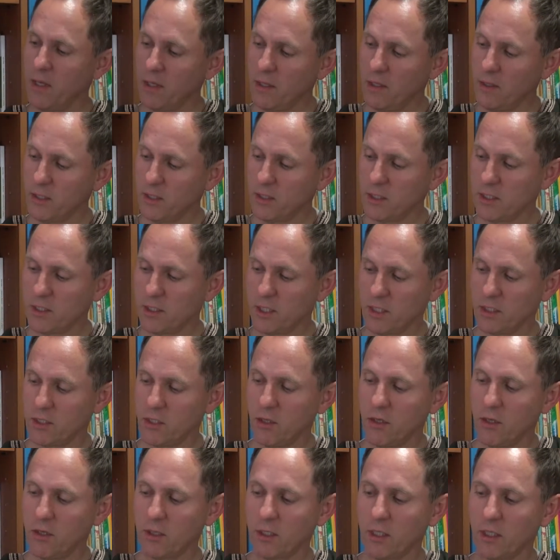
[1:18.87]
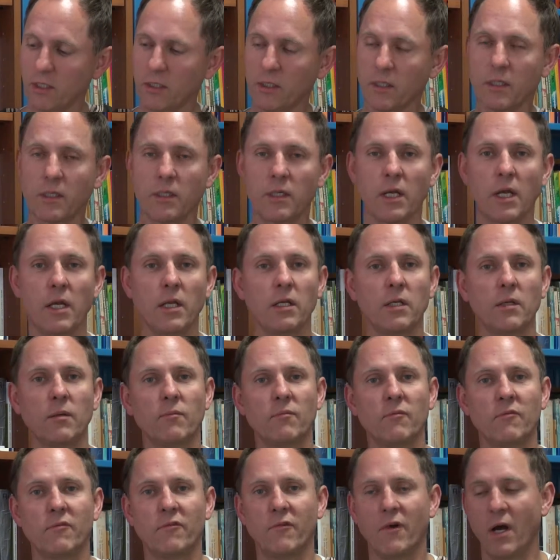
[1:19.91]
And this is as you look at
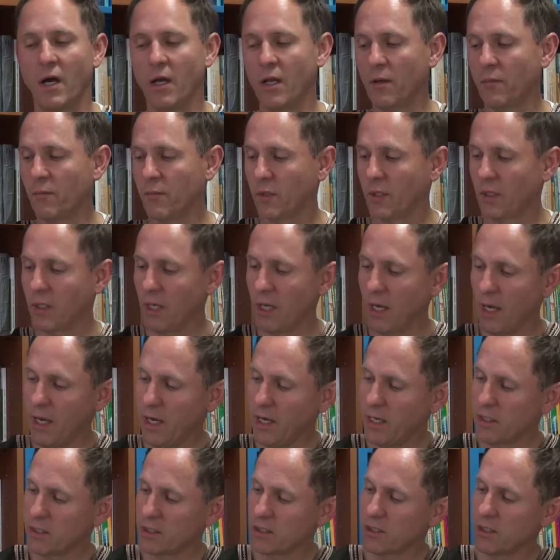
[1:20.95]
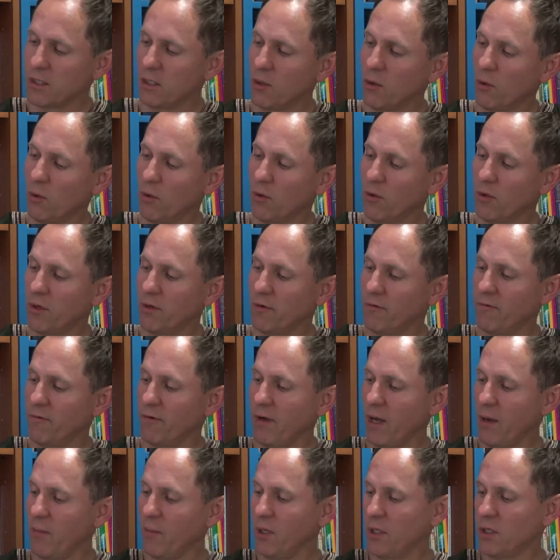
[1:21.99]
kingdom, phylum, class, order,
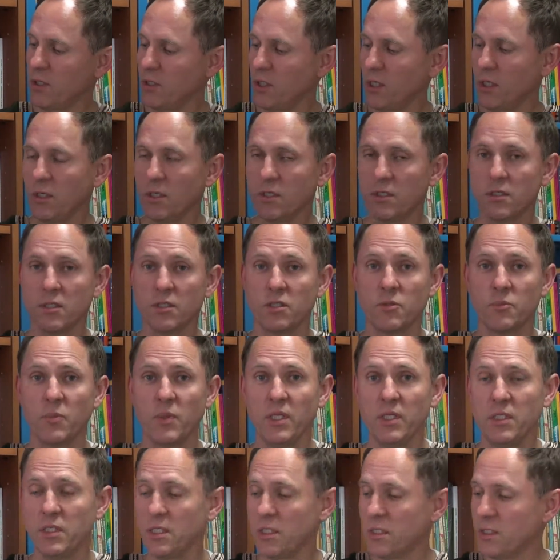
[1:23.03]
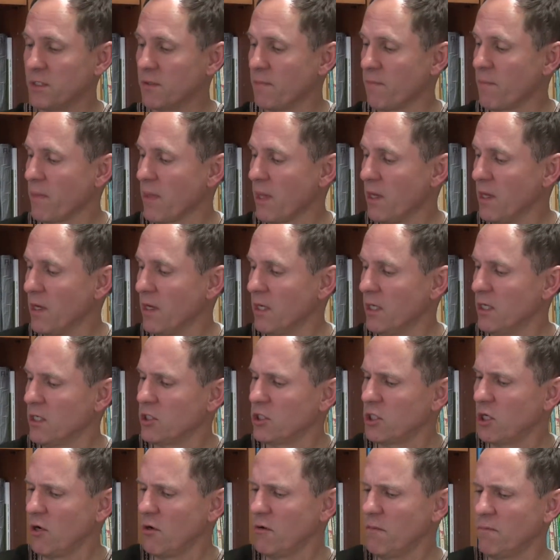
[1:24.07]
family, genus, and species.
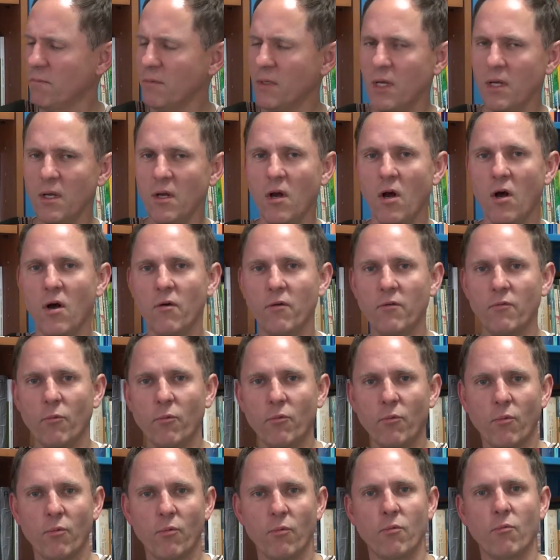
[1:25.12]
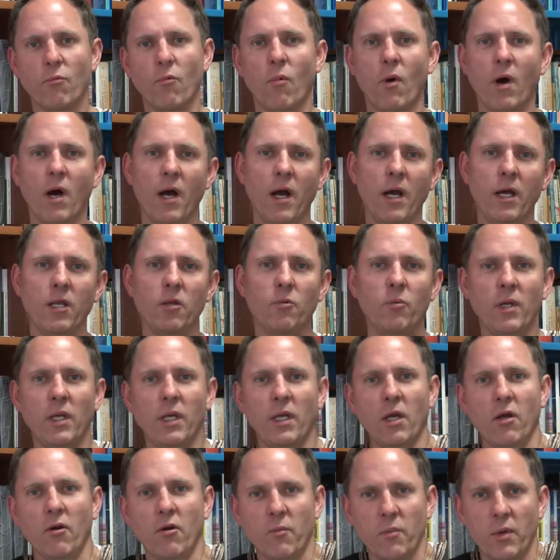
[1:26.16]
So why do we
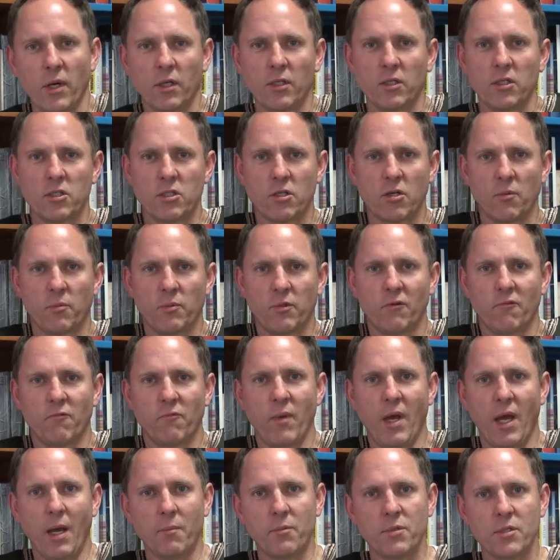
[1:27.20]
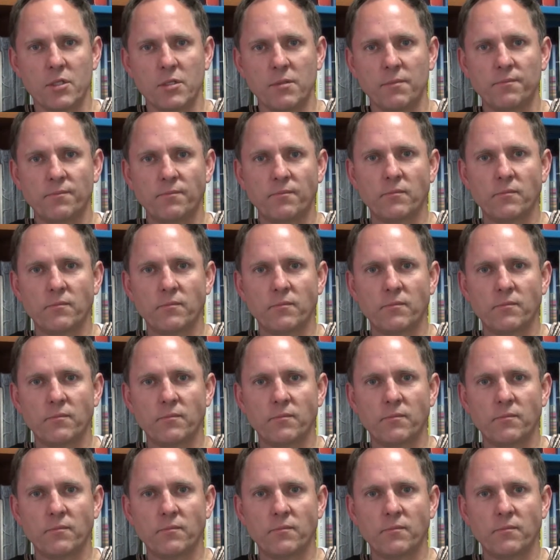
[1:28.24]
care about descriptive maps?